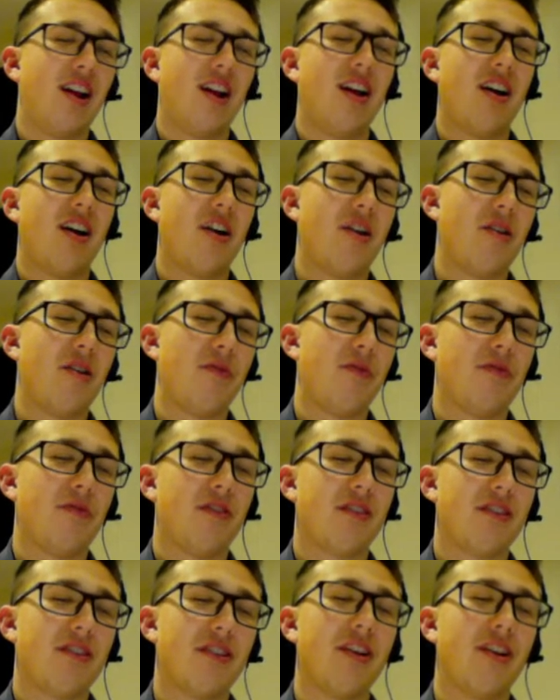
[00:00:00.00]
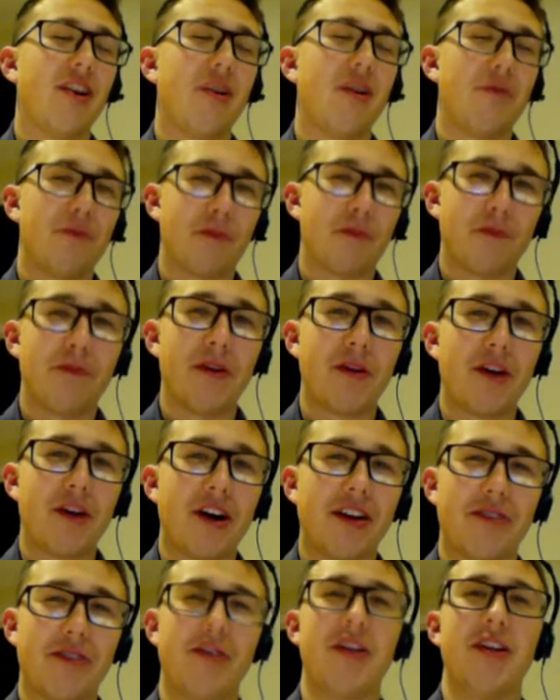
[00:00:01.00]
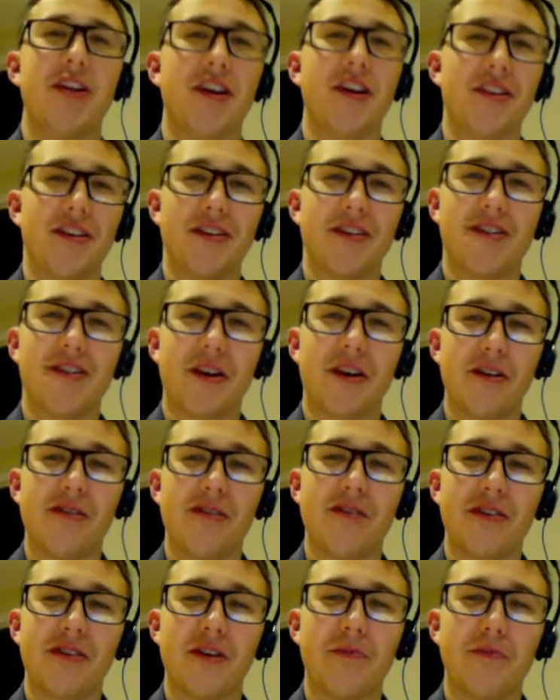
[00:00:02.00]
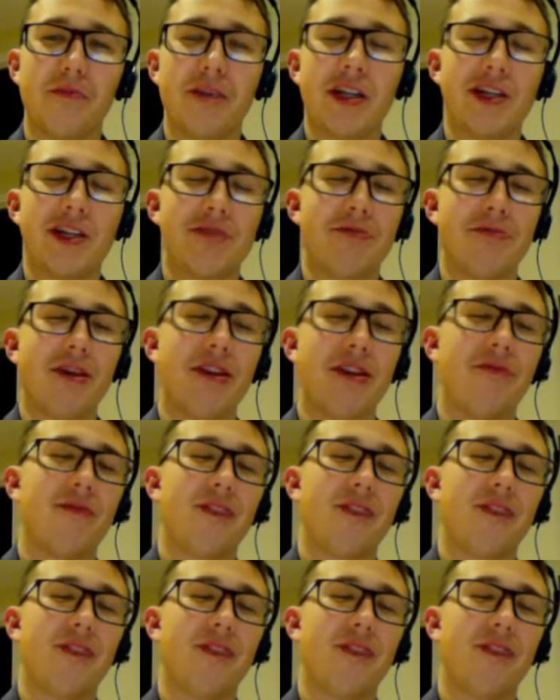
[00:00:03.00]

So like, be nice to each other. Don't bitch and moan.